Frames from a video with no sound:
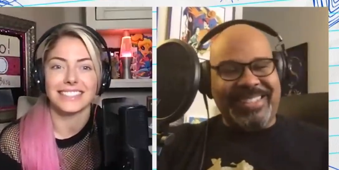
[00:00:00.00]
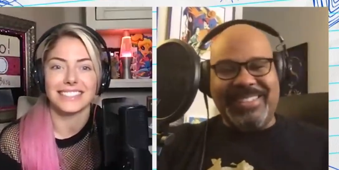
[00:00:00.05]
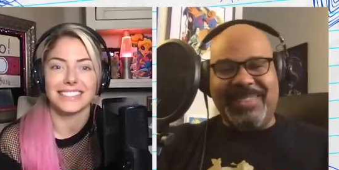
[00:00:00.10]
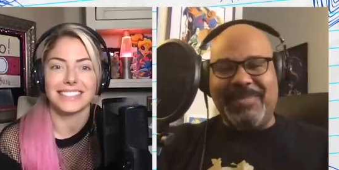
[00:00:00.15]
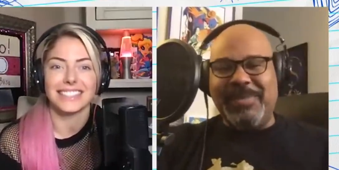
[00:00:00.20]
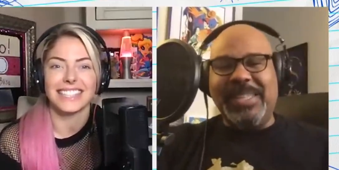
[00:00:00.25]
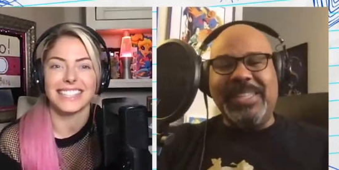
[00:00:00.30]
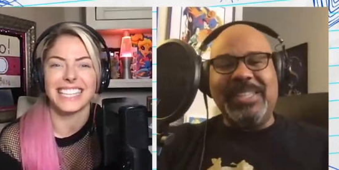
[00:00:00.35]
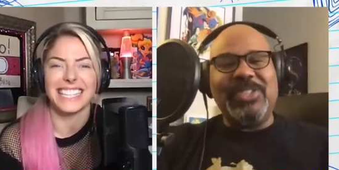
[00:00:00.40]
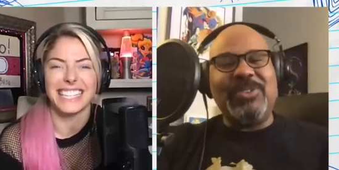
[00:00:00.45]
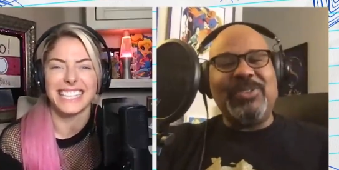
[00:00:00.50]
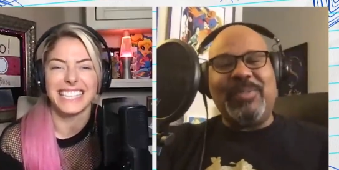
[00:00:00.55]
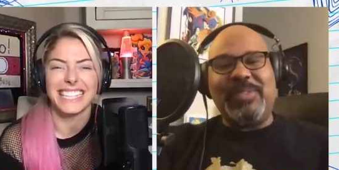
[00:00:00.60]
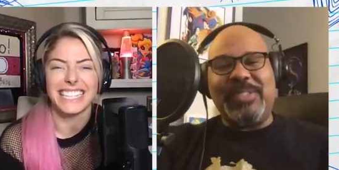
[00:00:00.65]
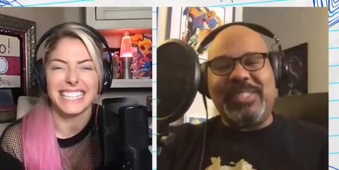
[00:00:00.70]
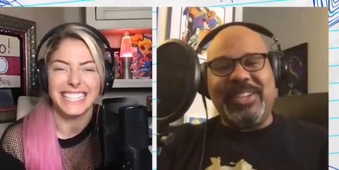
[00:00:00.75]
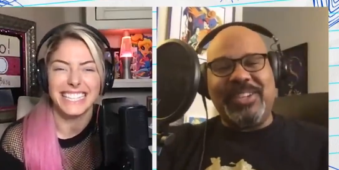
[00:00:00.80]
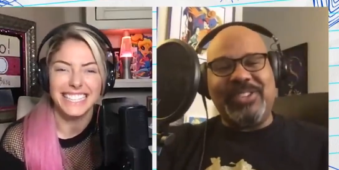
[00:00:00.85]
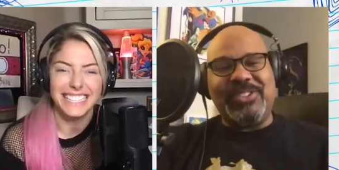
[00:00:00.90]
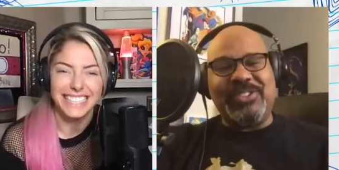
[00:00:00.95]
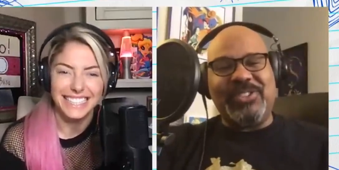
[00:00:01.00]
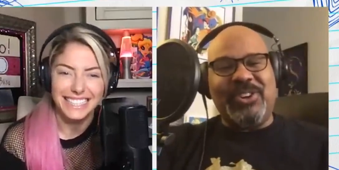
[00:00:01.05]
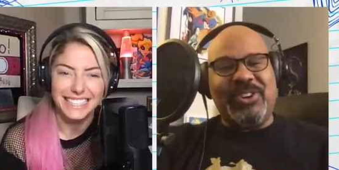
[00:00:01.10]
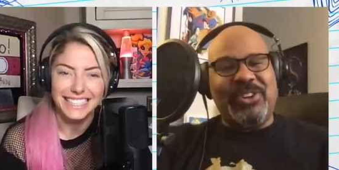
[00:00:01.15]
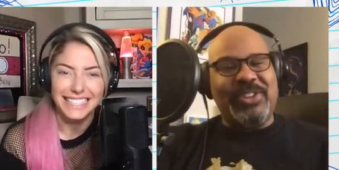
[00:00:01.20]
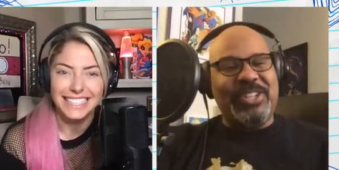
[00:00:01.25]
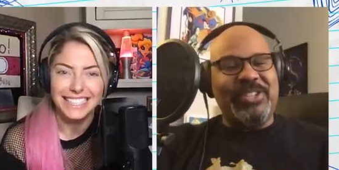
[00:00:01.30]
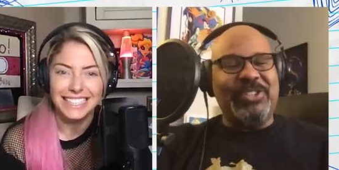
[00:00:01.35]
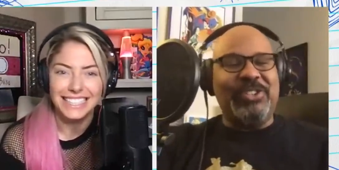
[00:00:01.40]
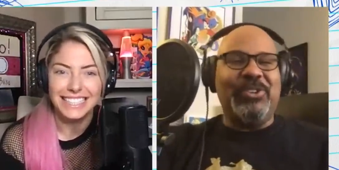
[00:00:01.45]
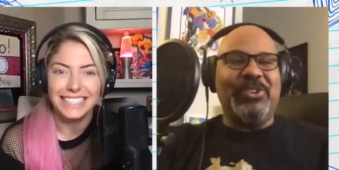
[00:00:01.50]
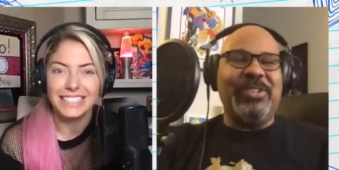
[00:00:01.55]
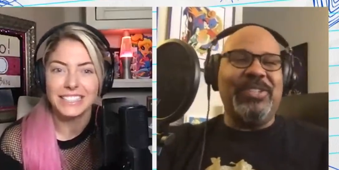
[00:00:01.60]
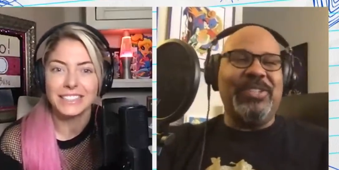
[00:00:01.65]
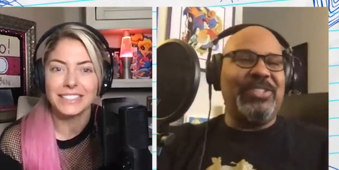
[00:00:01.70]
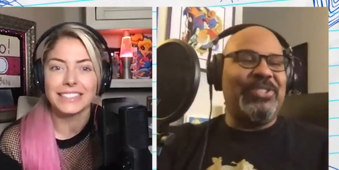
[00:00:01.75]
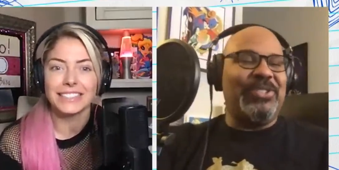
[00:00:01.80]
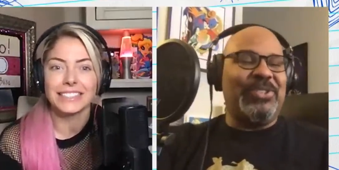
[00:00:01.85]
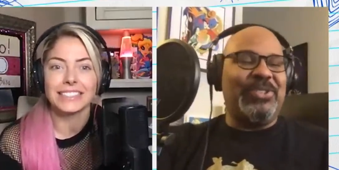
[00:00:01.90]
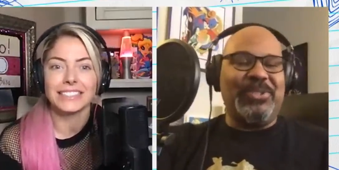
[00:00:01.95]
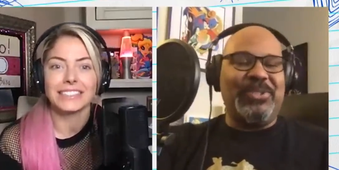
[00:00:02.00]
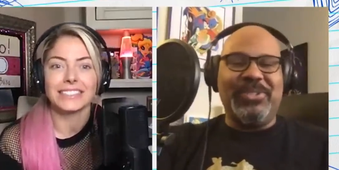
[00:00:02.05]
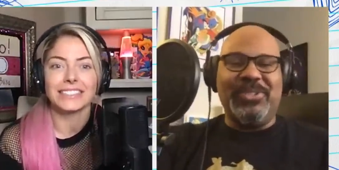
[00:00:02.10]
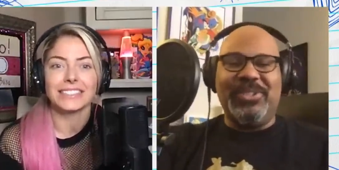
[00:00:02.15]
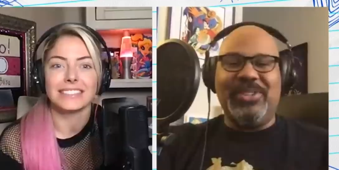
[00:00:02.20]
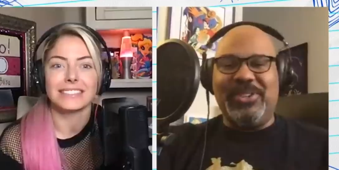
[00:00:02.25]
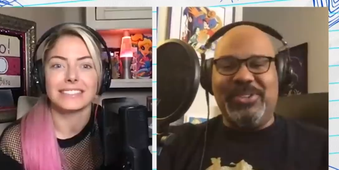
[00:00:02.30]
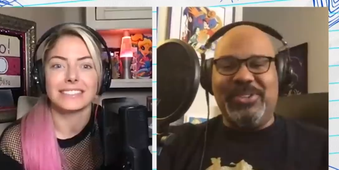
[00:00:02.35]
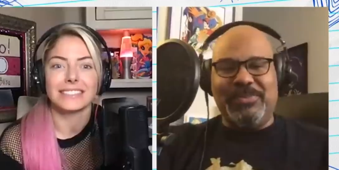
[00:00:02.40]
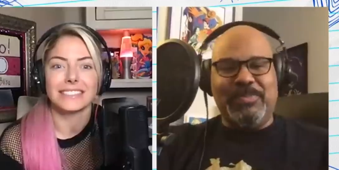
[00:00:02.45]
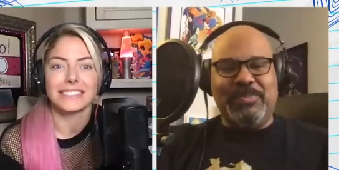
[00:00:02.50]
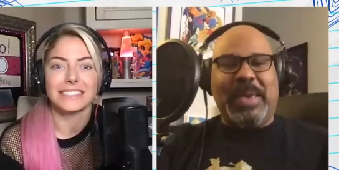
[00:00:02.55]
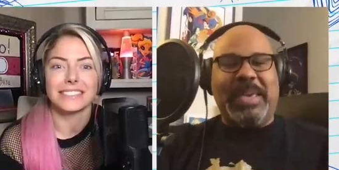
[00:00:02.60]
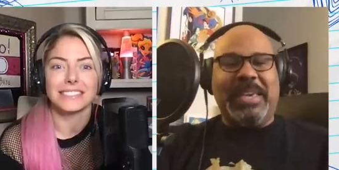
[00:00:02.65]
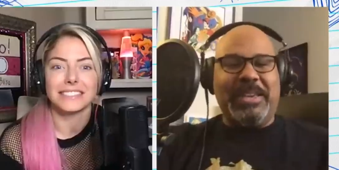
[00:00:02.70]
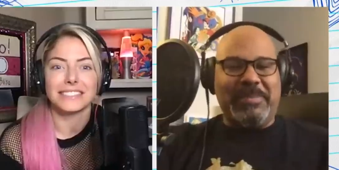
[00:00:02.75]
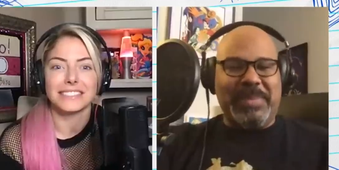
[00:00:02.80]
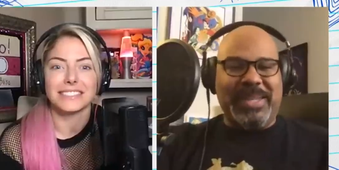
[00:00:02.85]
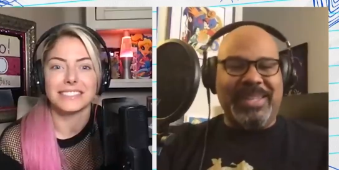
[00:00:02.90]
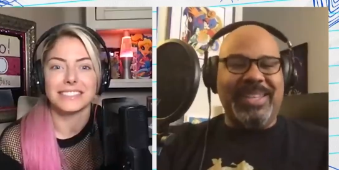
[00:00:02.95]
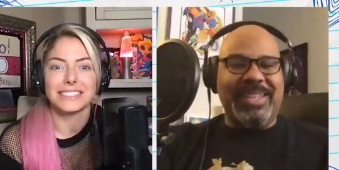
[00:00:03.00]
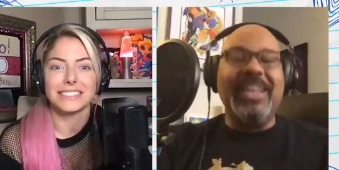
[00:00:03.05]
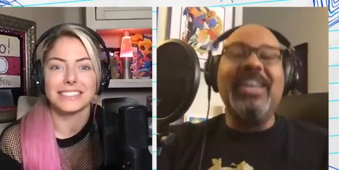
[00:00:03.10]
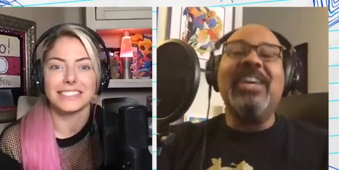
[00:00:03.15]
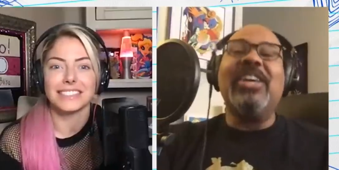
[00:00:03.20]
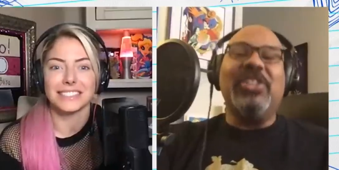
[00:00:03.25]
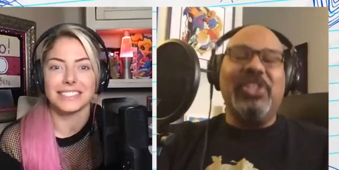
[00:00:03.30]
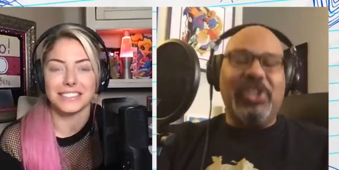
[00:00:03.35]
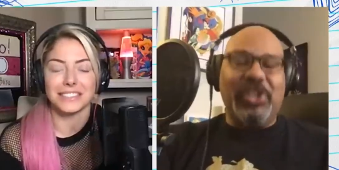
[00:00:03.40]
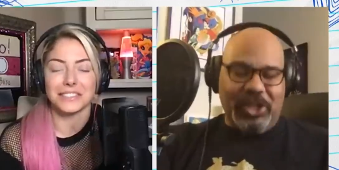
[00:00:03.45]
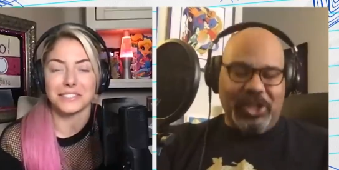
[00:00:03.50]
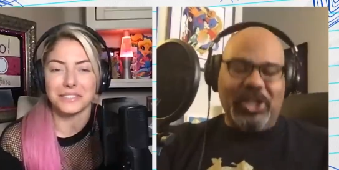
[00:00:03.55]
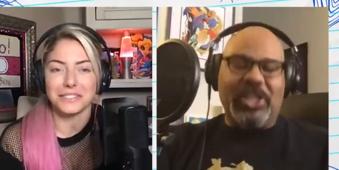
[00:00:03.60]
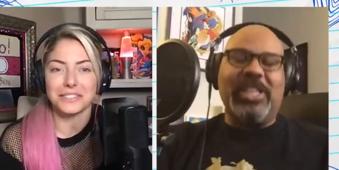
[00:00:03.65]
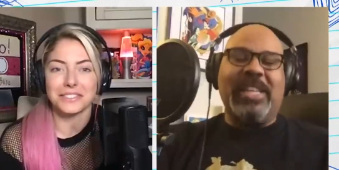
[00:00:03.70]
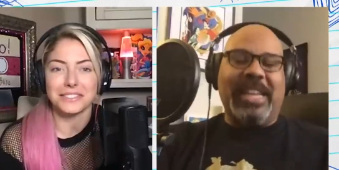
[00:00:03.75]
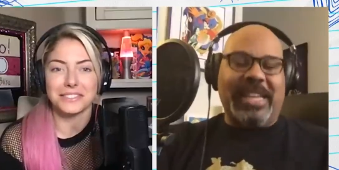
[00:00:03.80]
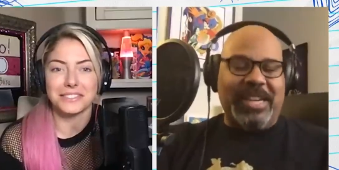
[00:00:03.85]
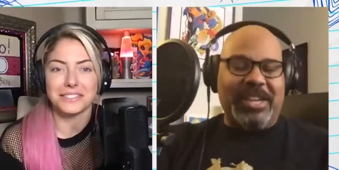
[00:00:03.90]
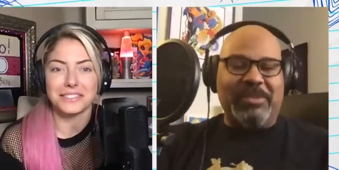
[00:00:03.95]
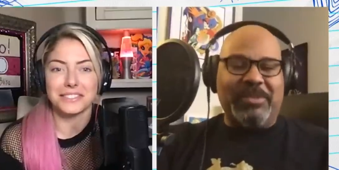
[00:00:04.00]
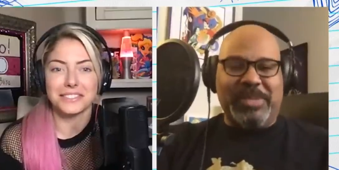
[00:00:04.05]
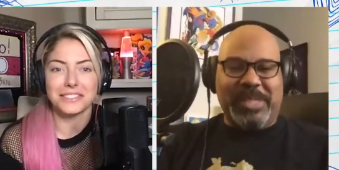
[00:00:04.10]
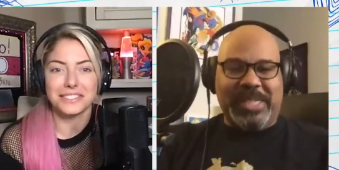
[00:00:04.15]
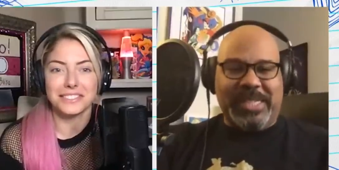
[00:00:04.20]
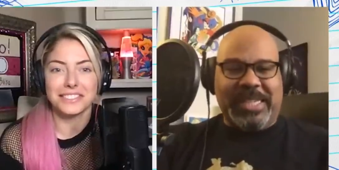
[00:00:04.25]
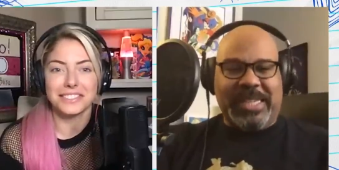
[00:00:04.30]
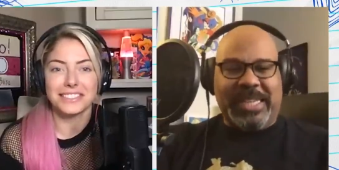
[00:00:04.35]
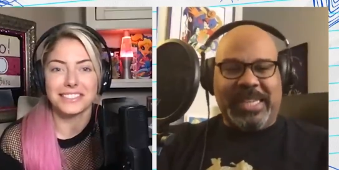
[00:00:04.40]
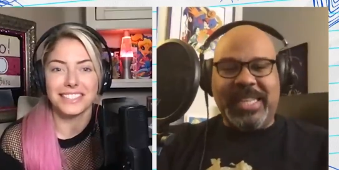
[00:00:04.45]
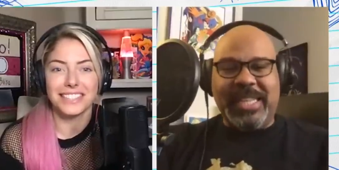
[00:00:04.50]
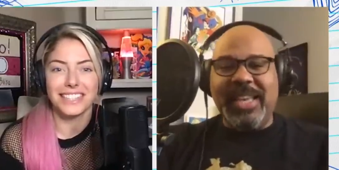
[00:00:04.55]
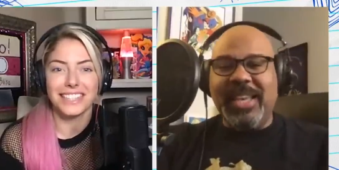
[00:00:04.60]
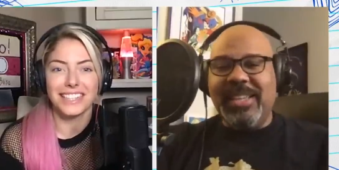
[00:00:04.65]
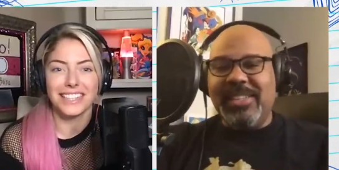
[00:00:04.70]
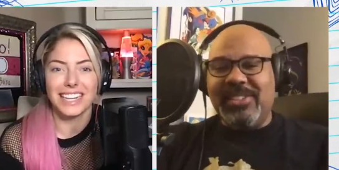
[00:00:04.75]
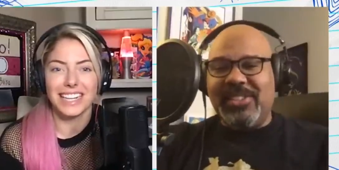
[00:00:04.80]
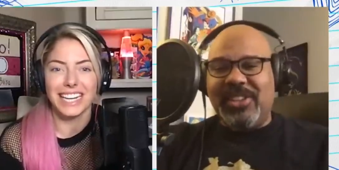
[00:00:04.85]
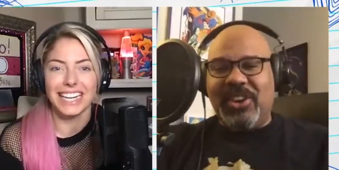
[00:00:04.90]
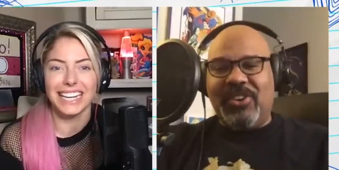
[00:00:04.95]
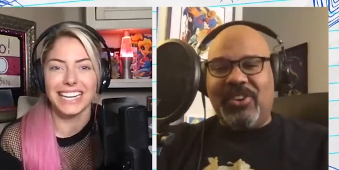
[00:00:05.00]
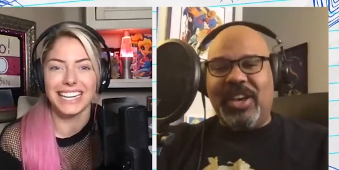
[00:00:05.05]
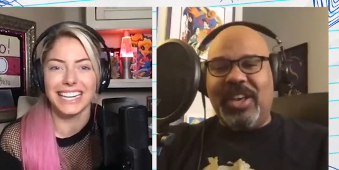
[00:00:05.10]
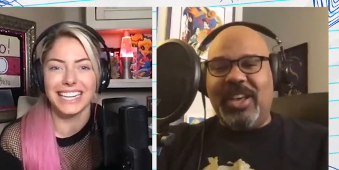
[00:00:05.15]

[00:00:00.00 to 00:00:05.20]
Speaker 1: I mean, unless you have a tux on and you're, in, you know, uh, making money, you look like a complete idiot. So,